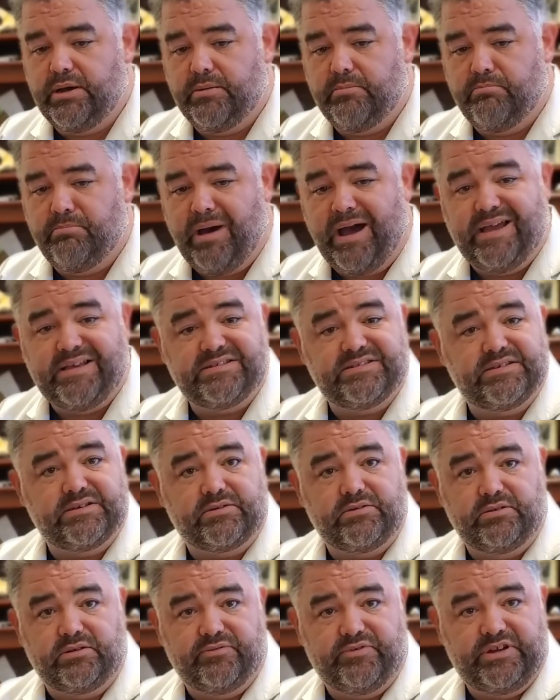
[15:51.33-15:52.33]

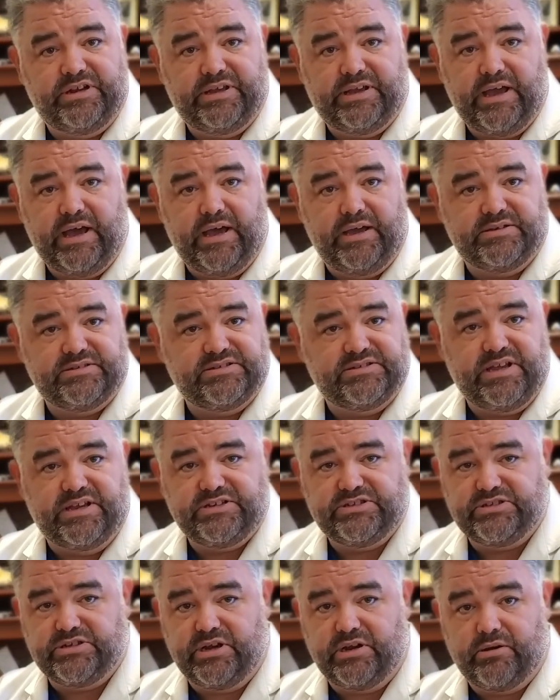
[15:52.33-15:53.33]
bicycle of any kind,
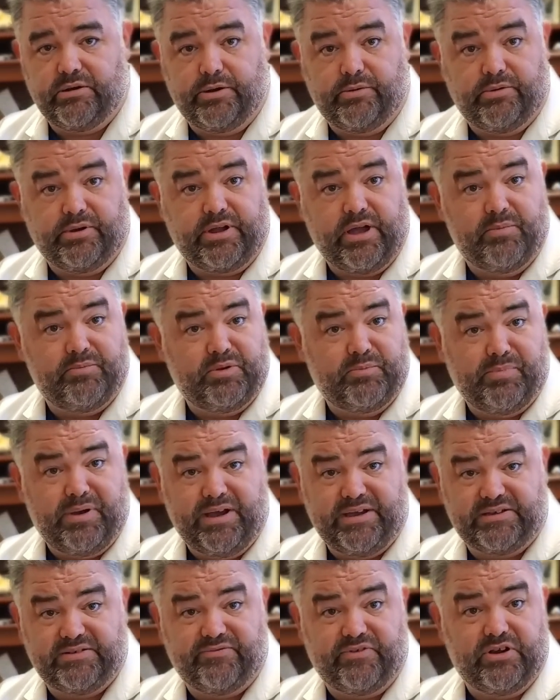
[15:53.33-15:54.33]
stationary, recumbent
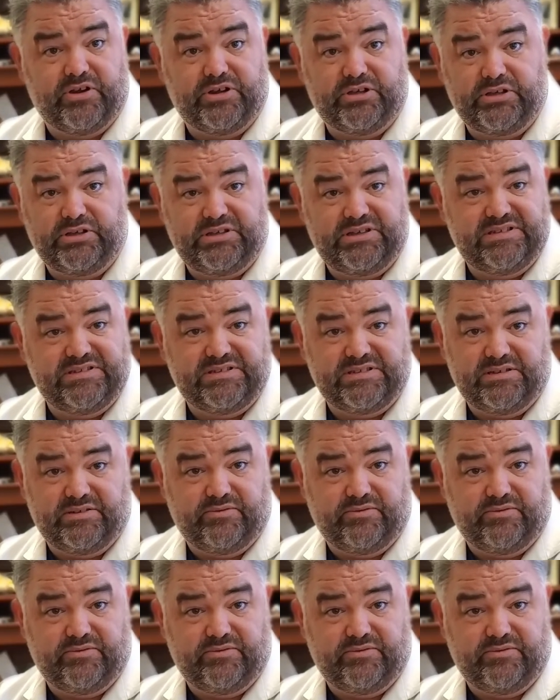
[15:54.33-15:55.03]
bike's very easy,